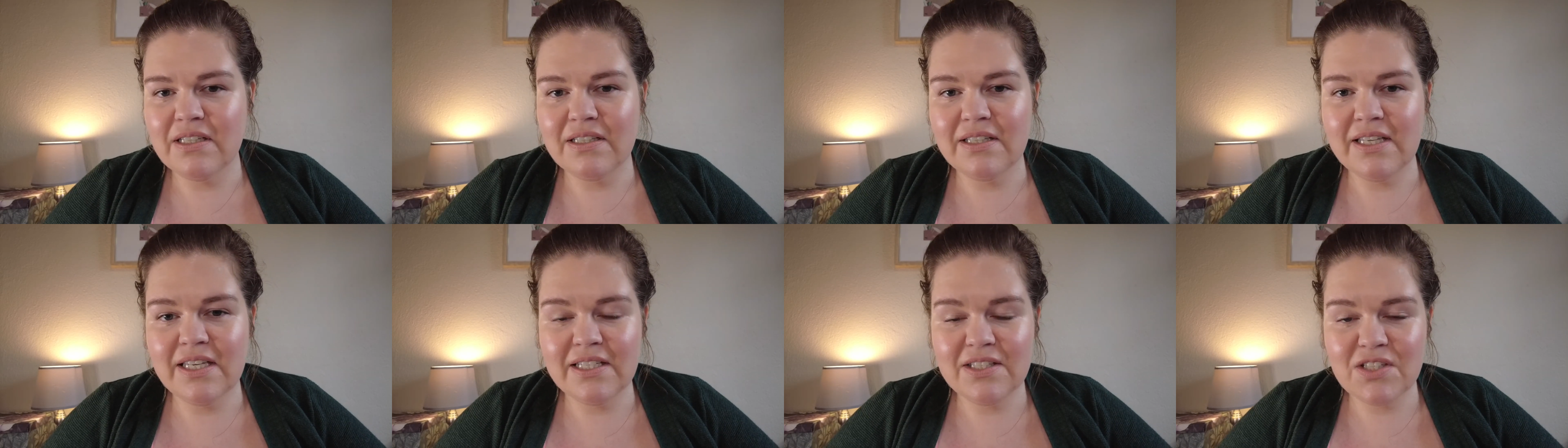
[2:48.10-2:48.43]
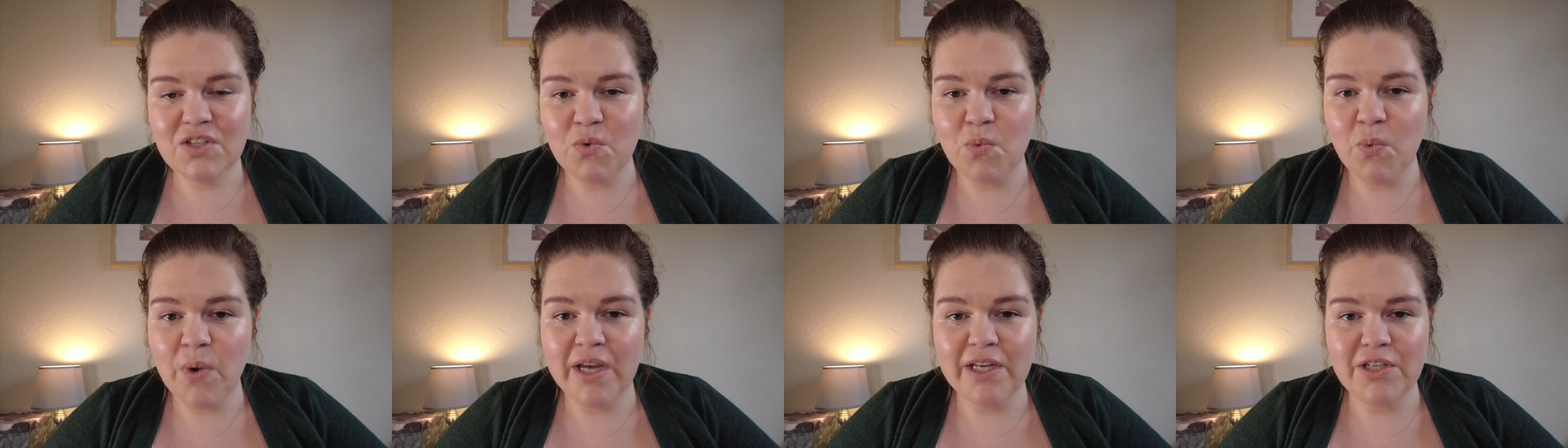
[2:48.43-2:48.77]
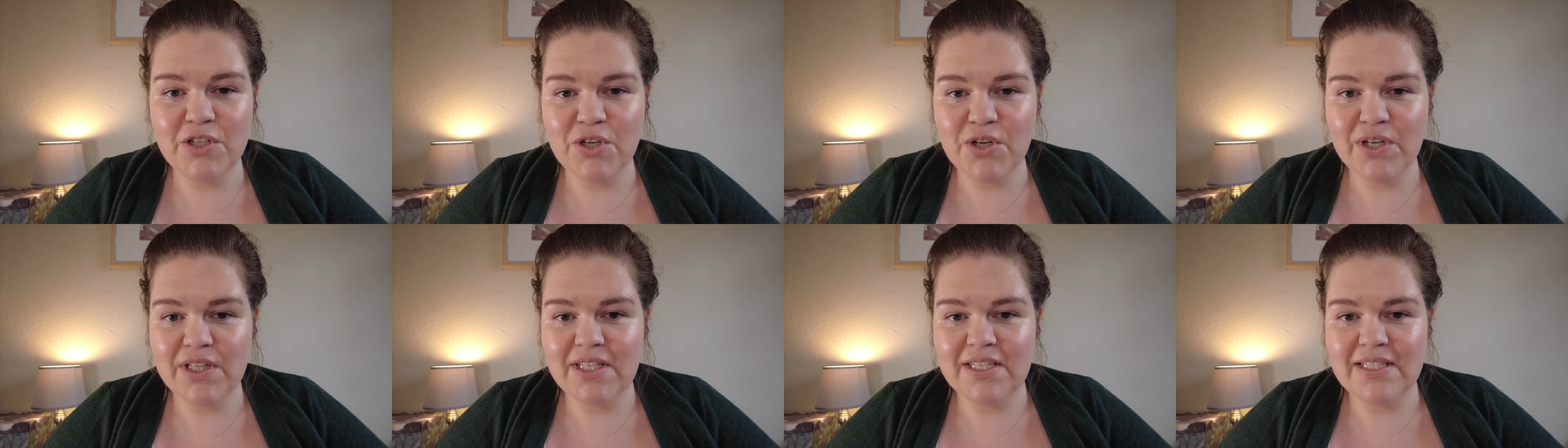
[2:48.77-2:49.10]
to wear
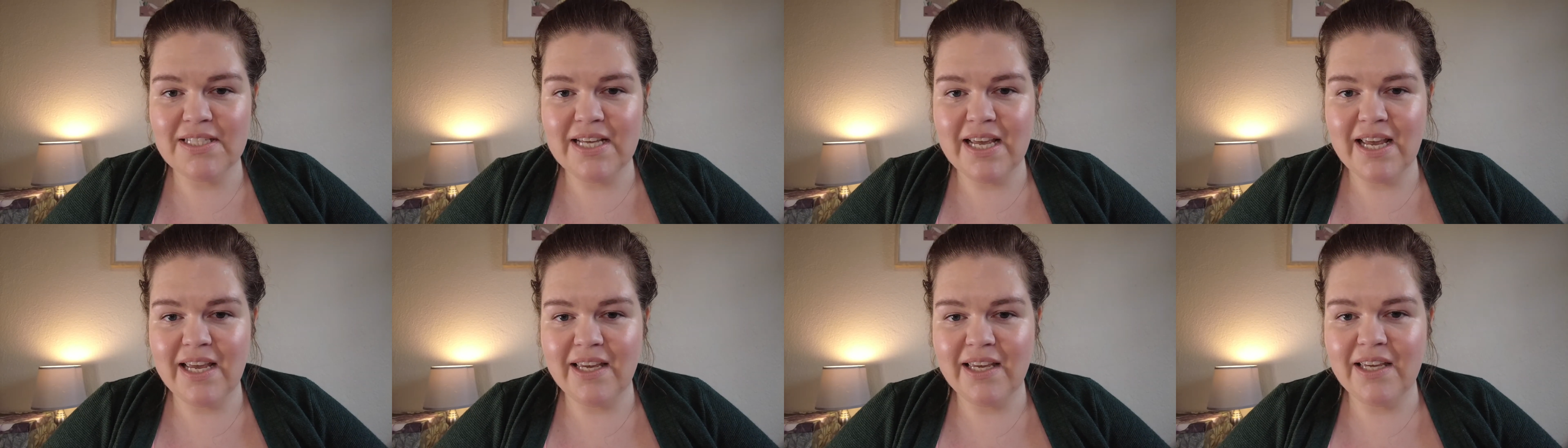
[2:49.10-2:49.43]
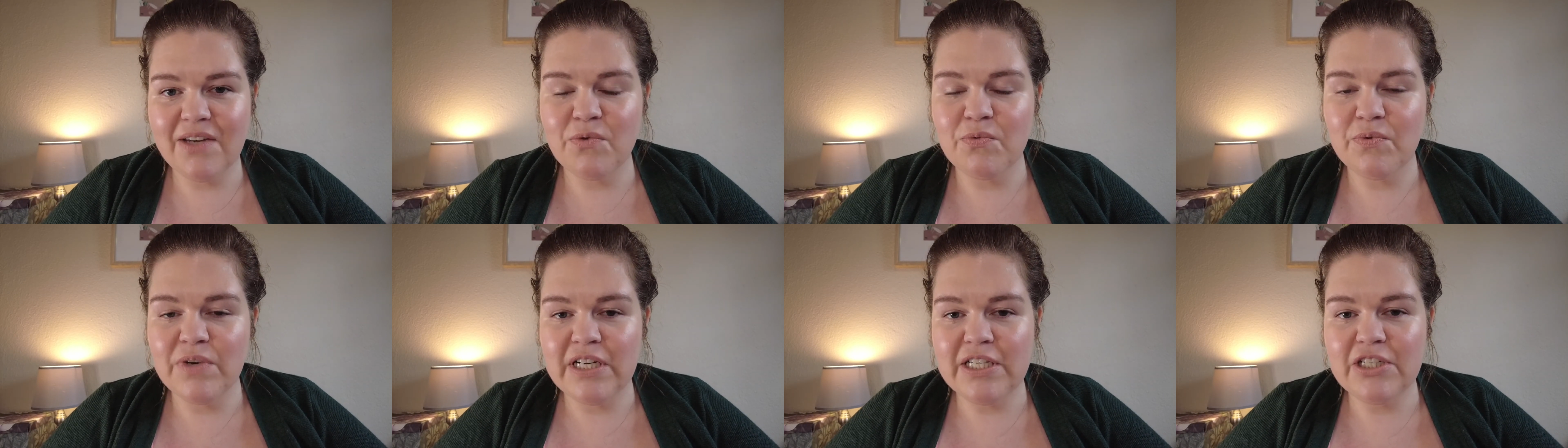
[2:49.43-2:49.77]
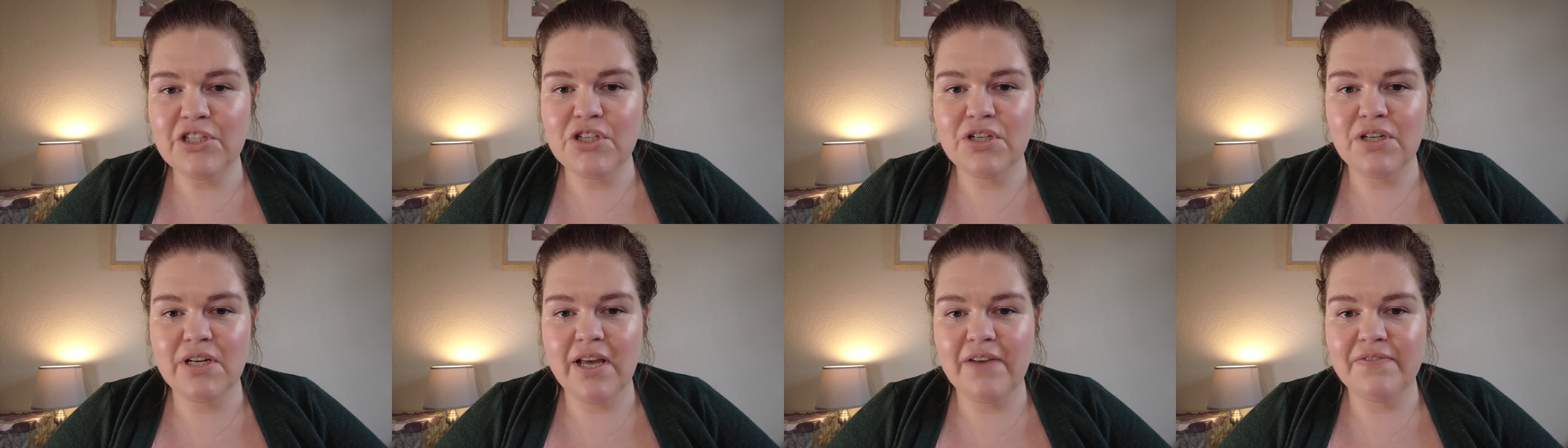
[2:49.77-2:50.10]
during the day, it really
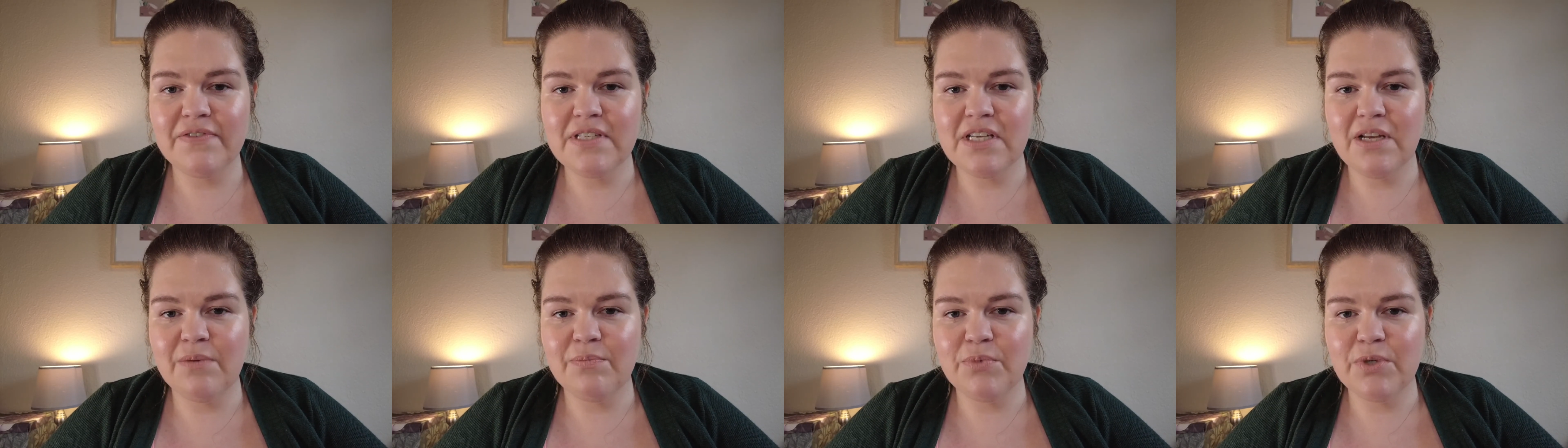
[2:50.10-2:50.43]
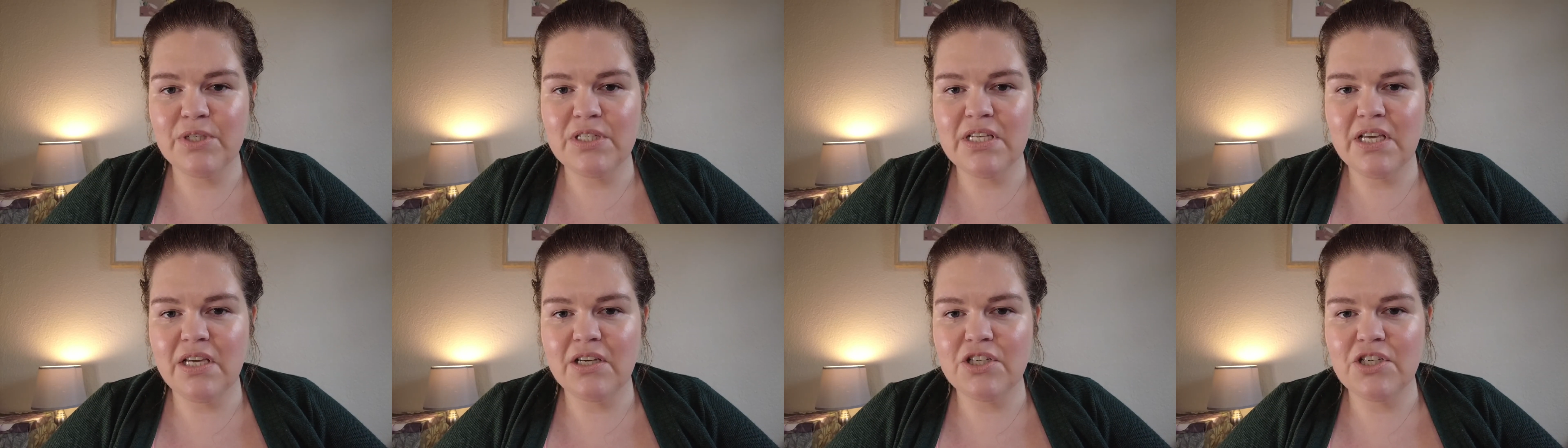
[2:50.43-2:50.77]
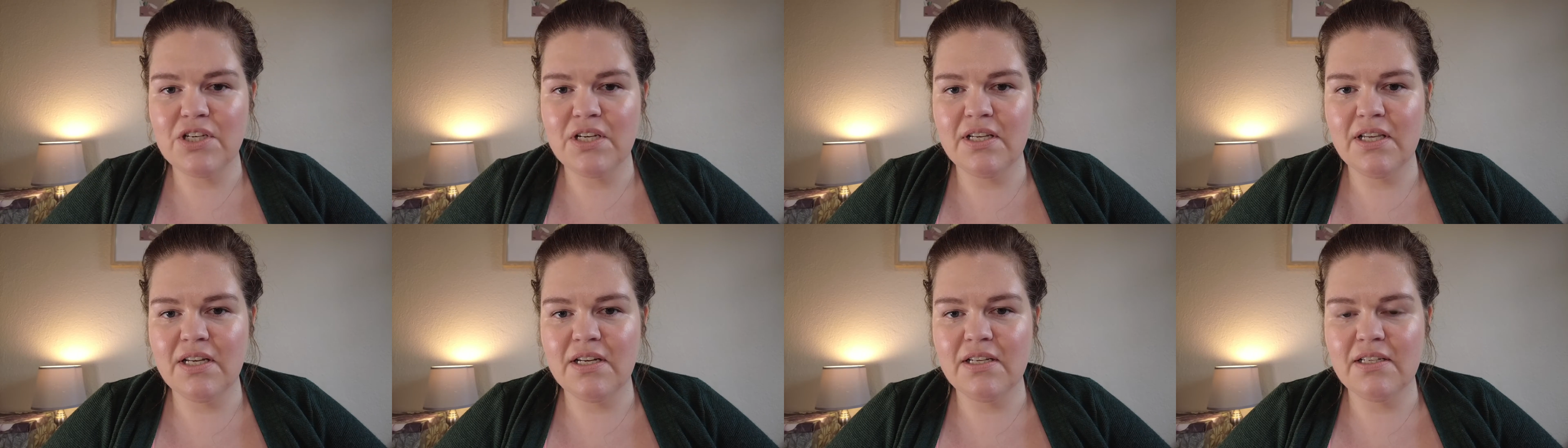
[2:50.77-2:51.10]
should have sun
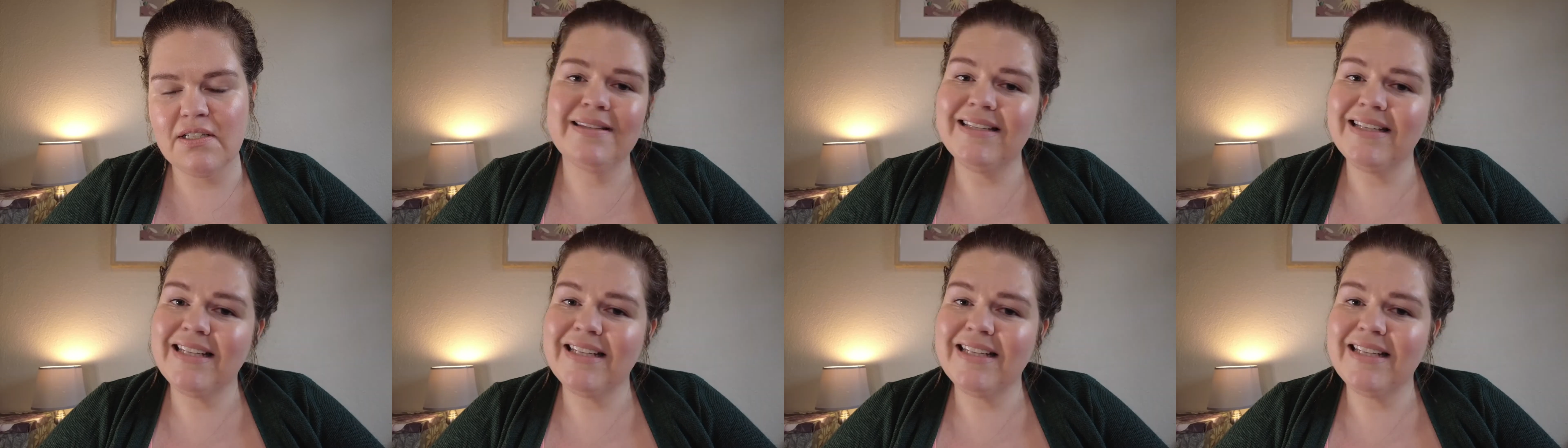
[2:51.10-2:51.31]
protection in it.